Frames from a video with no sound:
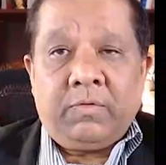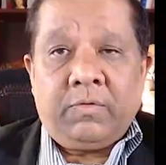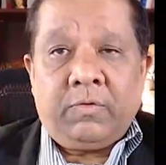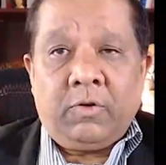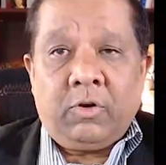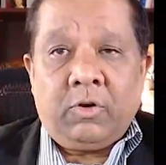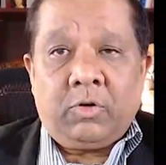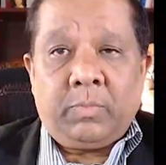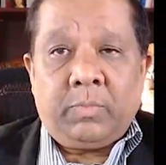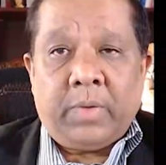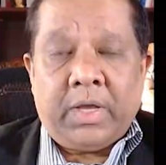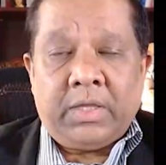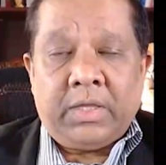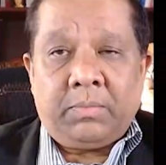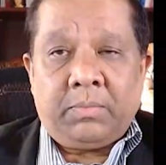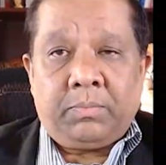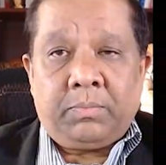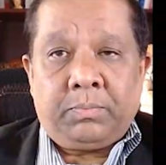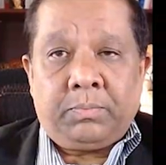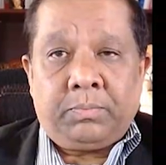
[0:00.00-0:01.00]
followed by
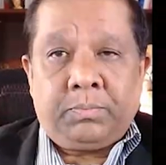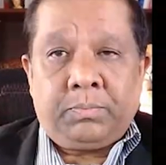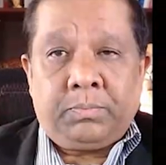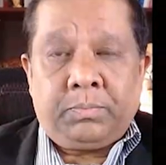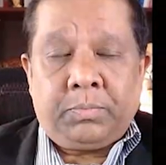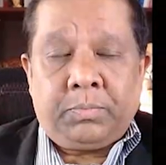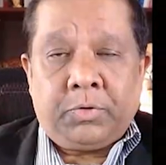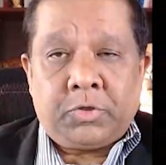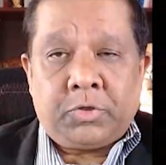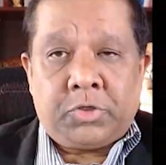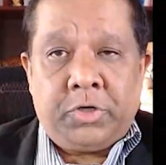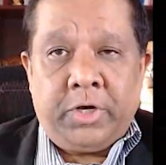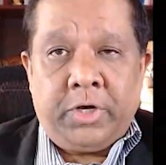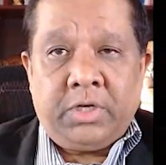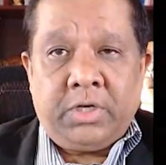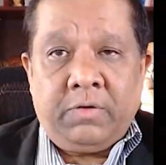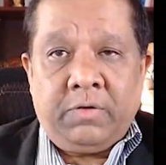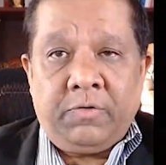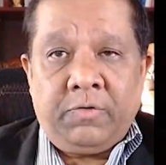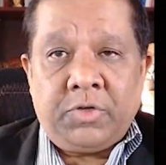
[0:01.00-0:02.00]
the
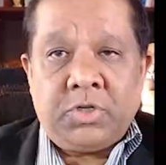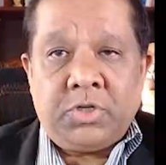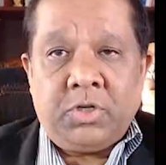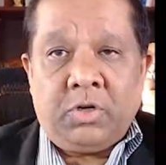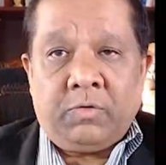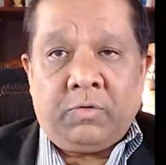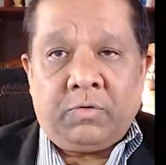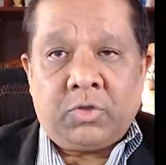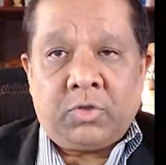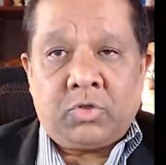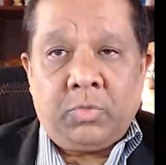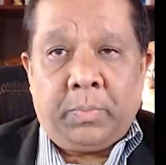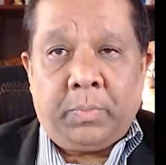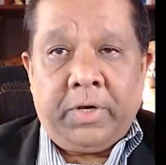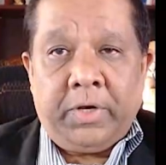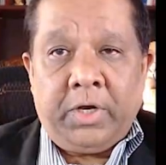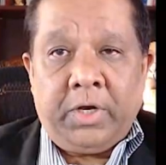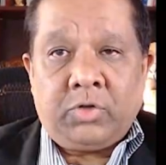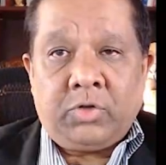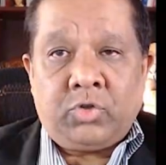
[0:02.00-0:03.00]
posterior division of the
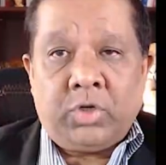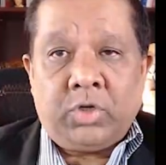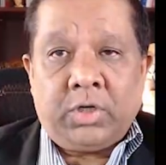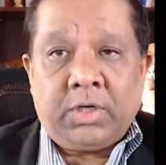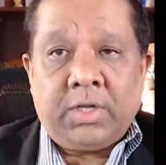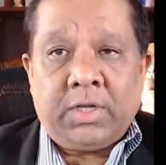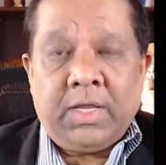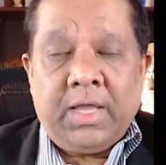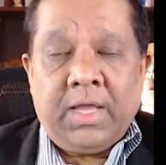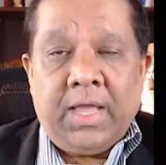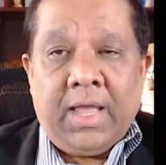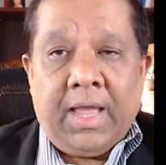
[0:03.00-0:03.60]
superior trunk,